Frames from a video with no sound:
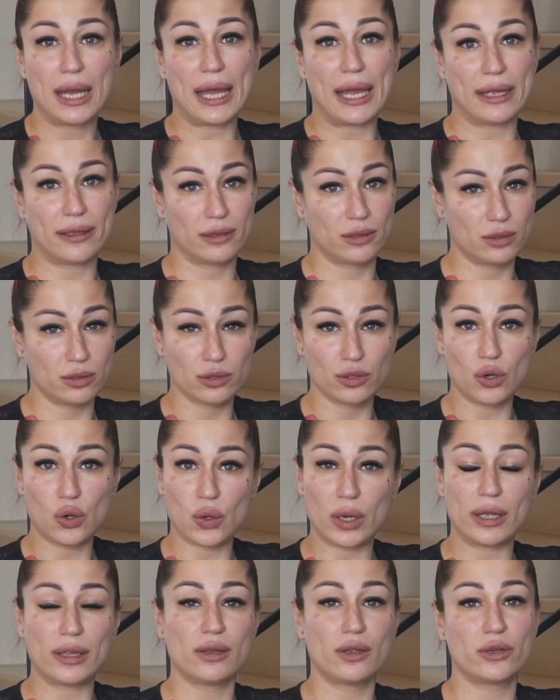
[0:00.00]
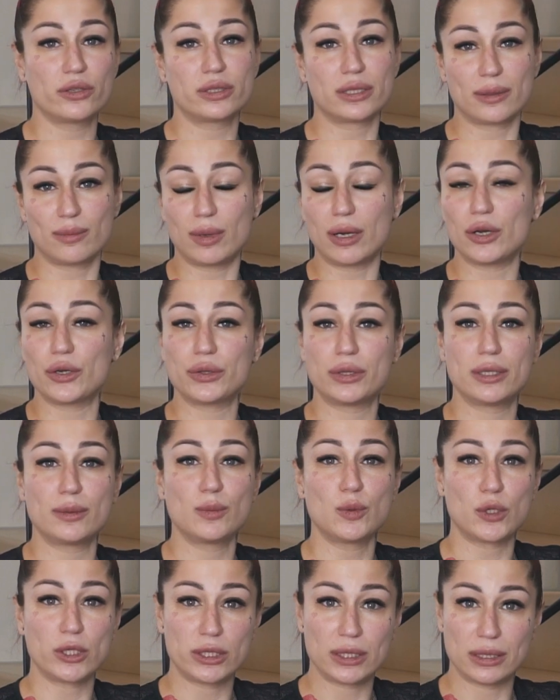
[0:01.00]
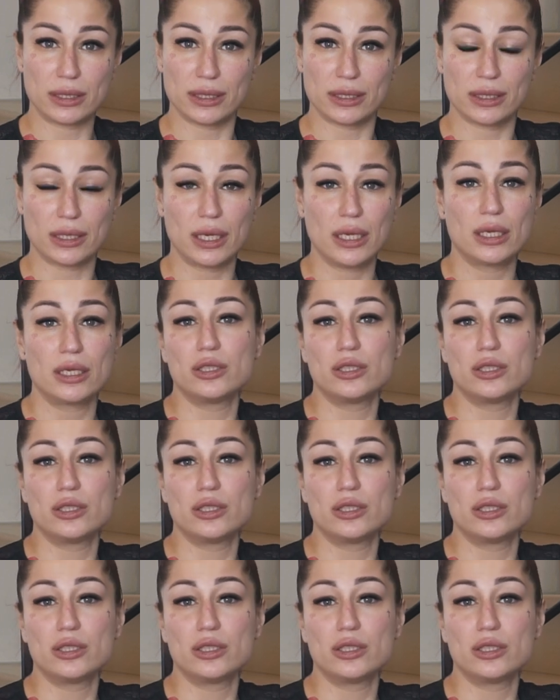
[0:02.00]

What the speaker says: and know a lot about the modeling.